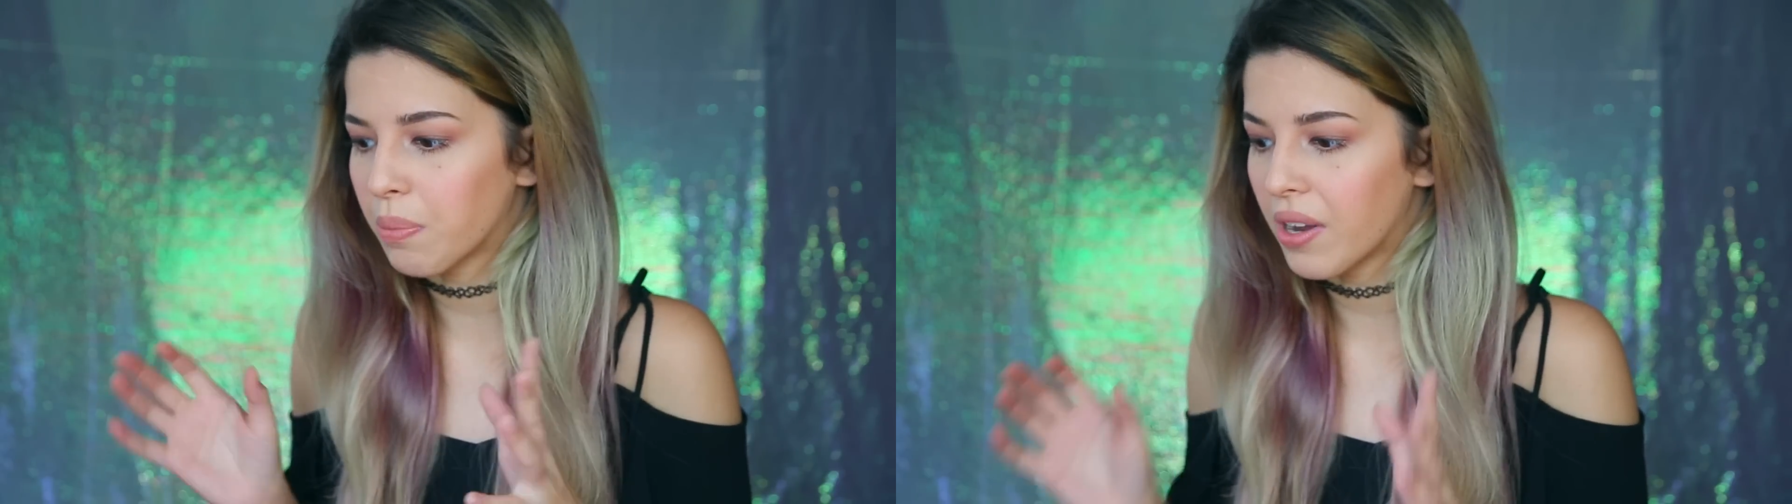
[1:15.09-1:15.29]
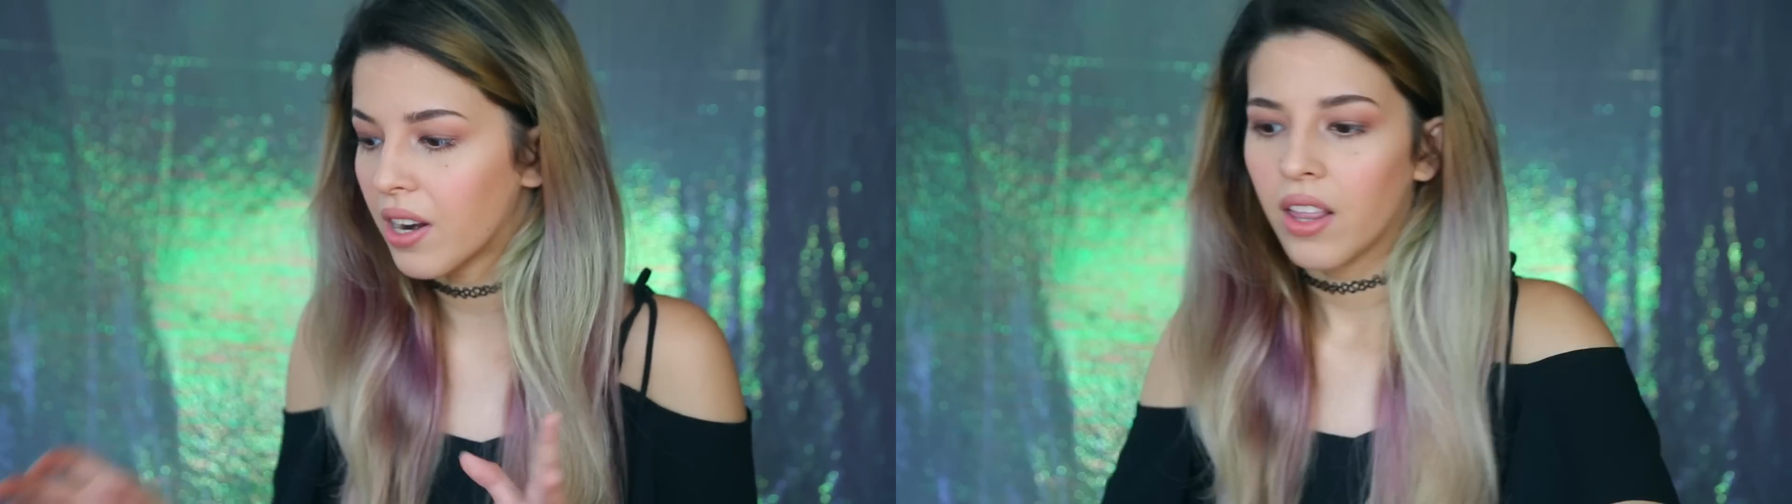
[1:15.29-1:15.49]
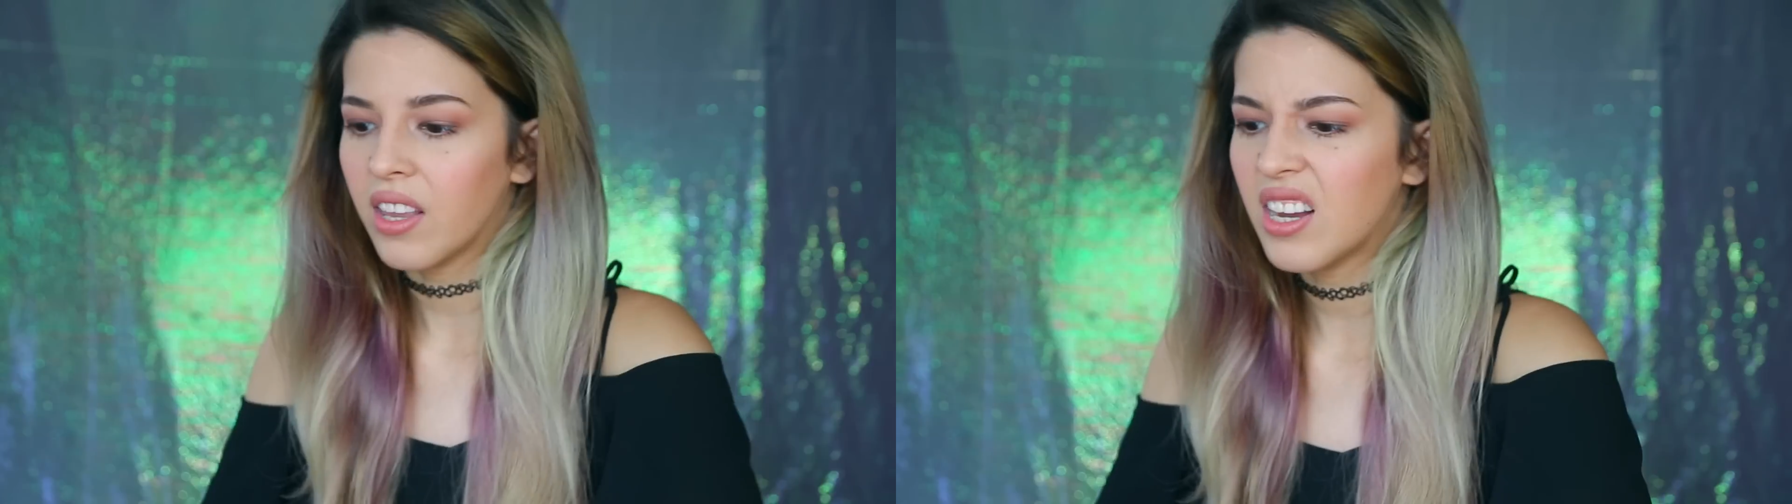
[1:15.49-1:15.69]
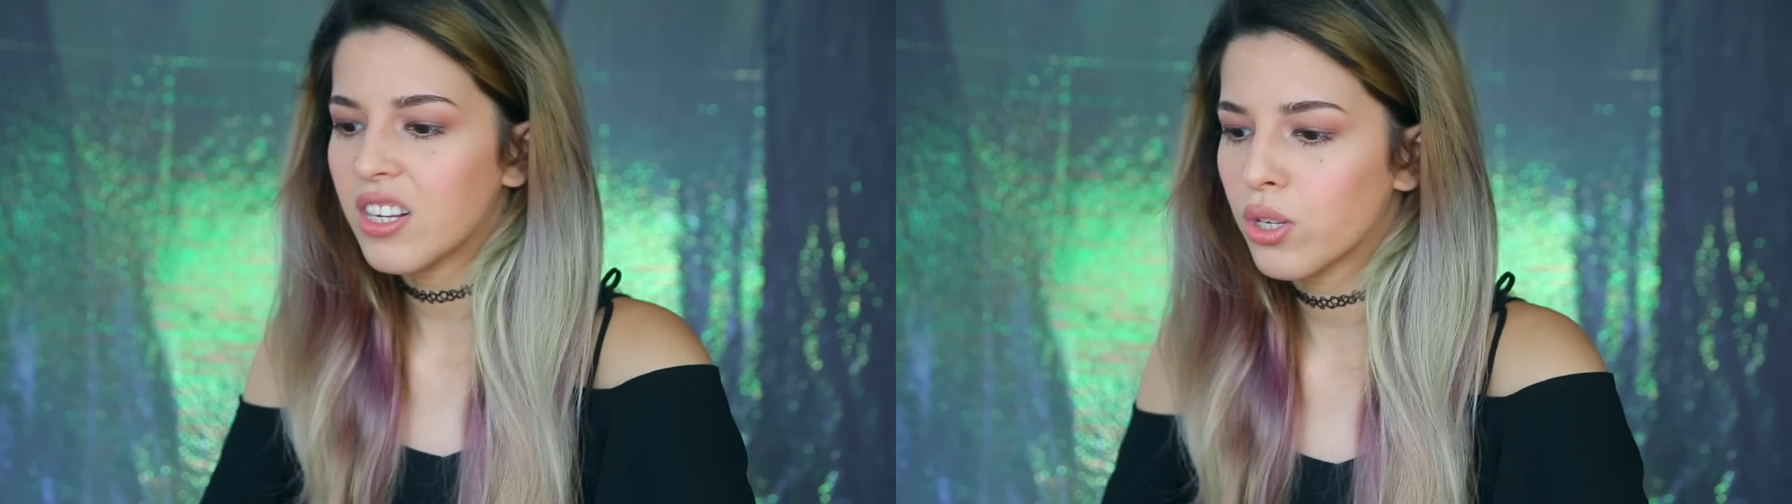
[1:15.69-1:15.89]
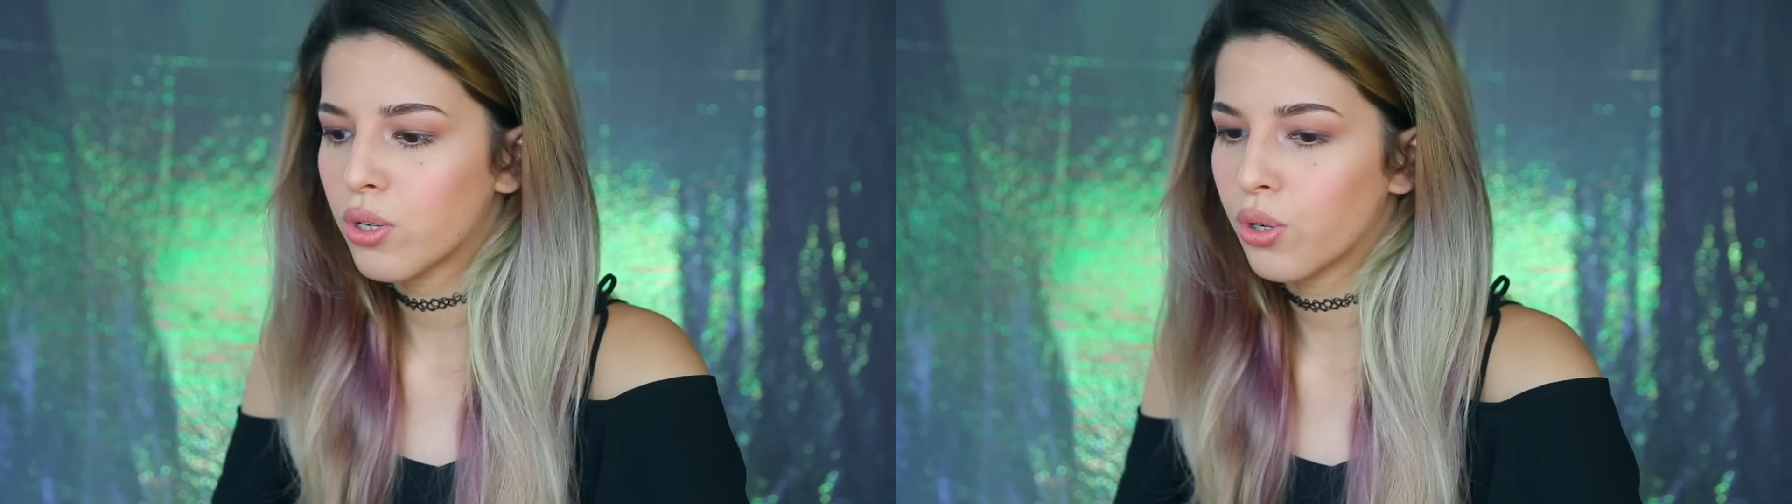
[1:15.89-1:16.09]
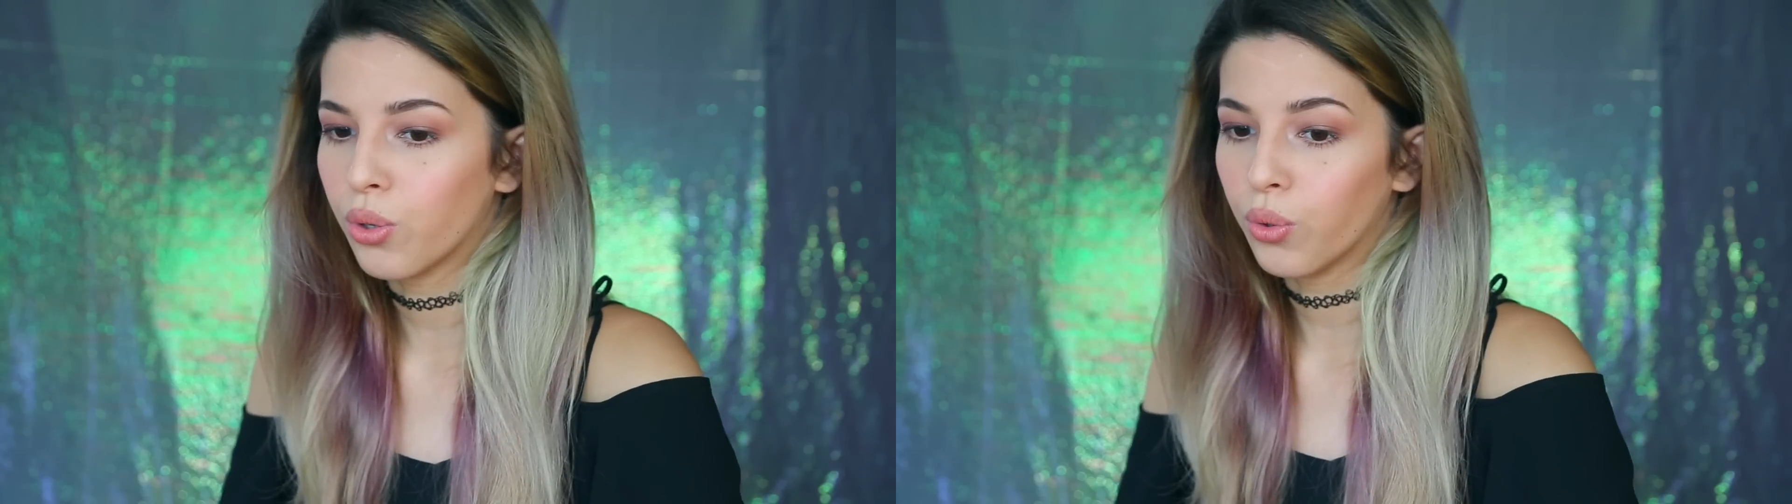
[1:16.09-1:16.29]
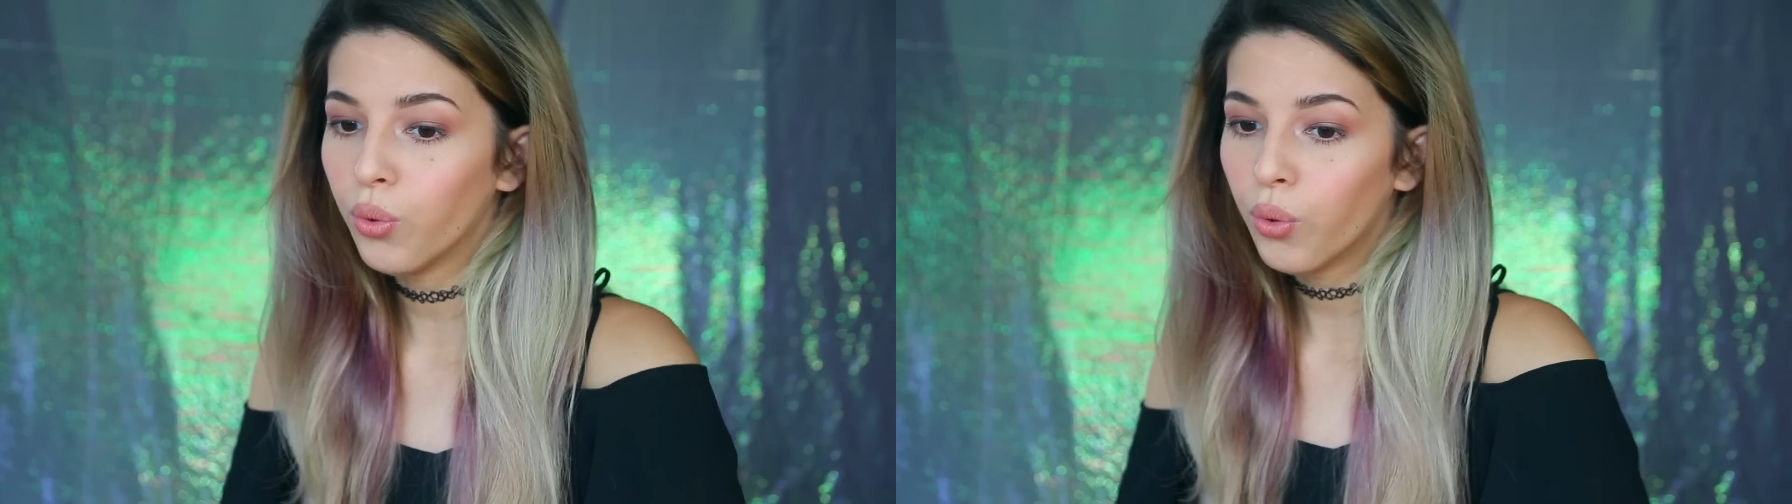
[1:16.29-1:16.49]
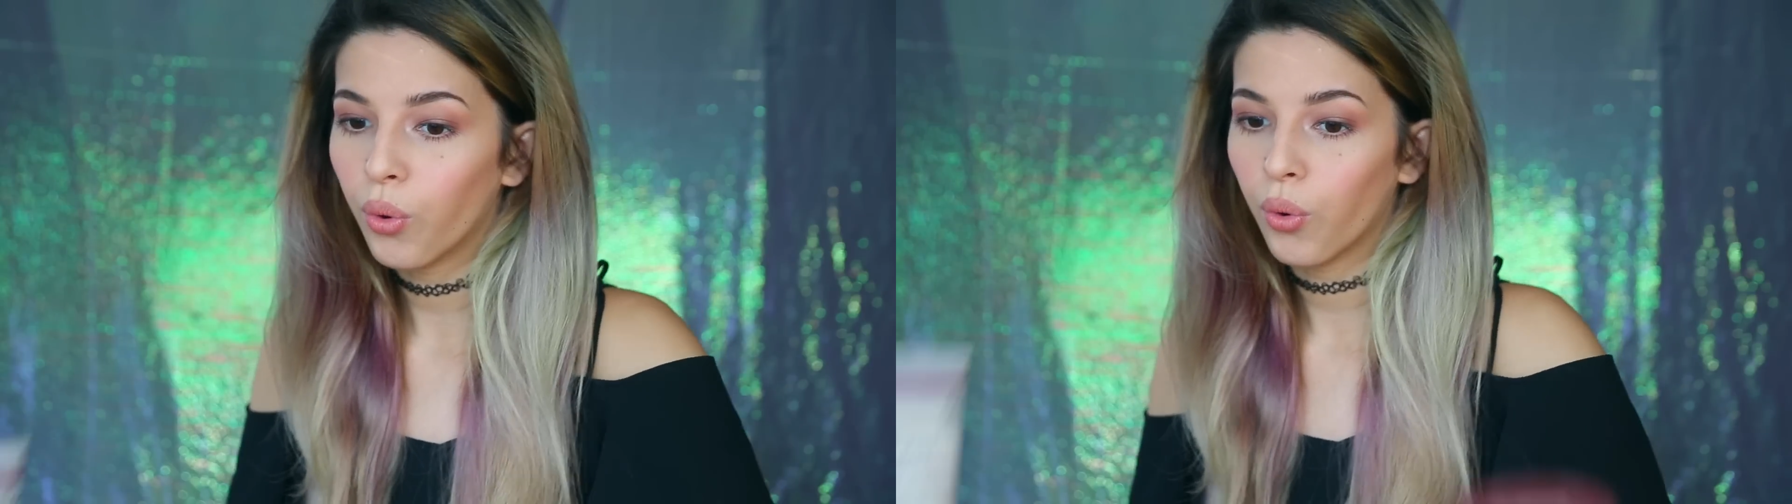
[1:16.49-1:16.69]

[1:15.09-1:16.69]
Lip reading: but these two